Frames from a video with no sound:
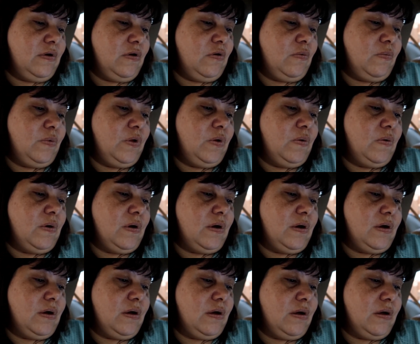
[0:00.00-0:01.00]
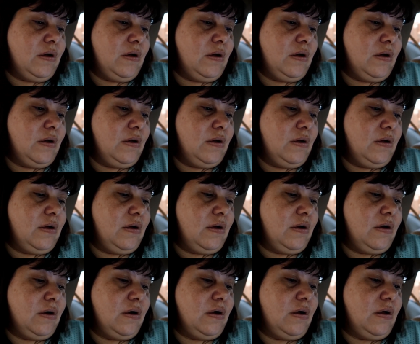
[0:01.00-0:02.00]
hope you
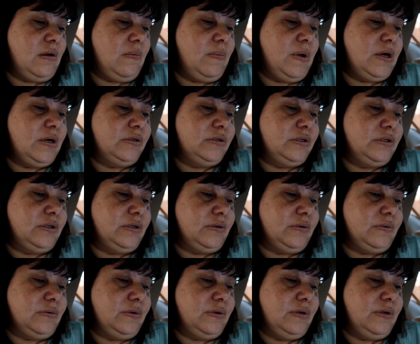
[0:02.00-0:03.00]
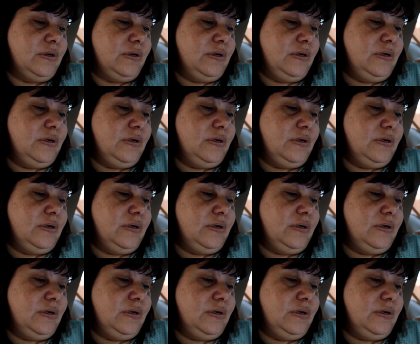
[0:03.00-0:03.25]
are all better soon.